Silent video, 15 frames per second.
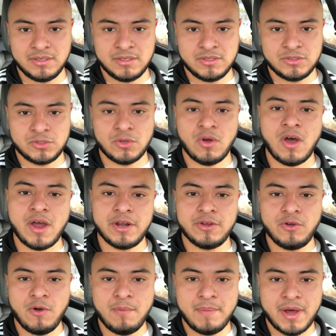So, how do you
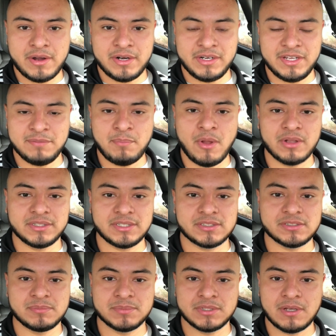go about it if politics
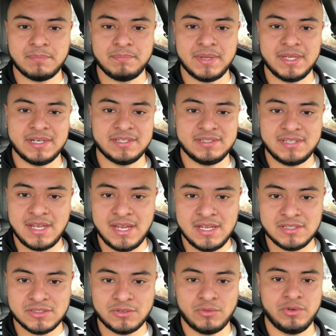comes up in a
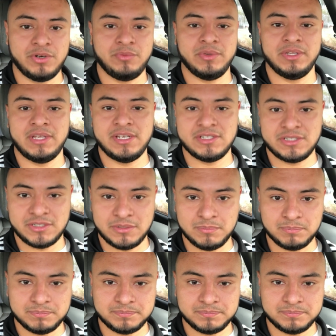date or in a relationship?